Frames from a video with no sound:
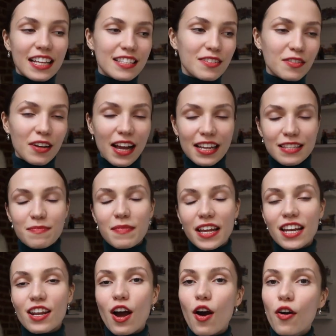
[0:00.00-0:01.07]
as you guys
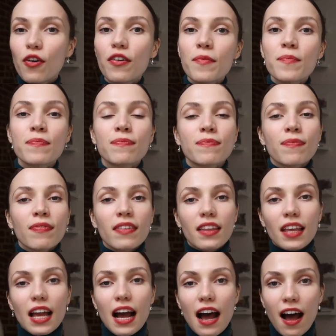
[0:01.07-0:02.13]
may know.
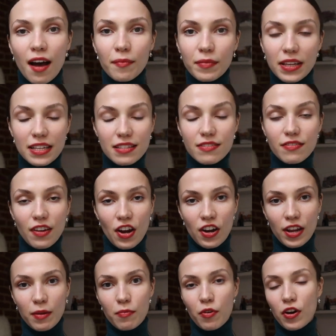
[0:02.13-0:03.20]
It's
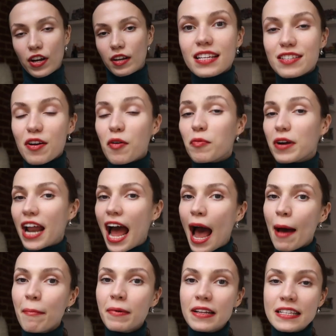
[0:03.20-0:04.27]
very important. So what
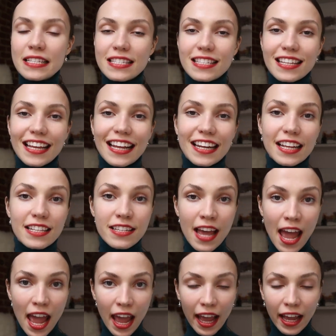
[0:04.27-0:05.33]
happens in a
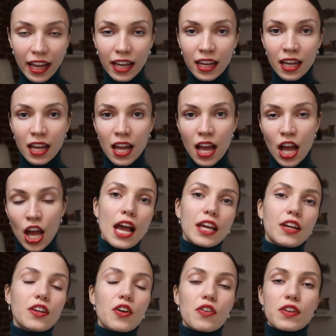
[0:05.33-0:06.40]
tank,
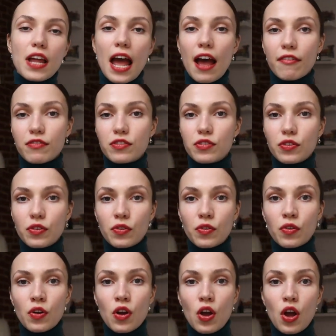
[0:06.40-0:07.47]
you don't have
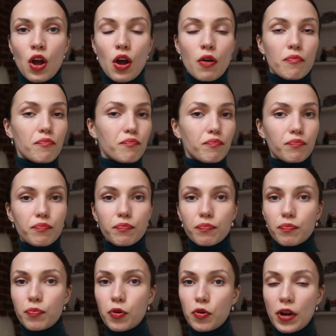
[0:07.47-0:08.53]
to
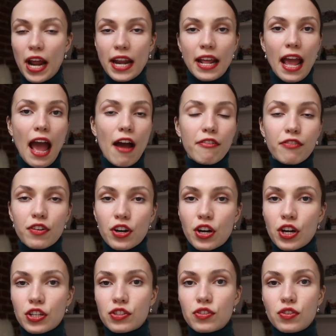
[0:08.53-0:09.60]
put any
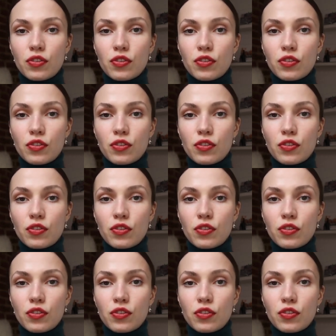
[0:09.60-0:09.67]
effort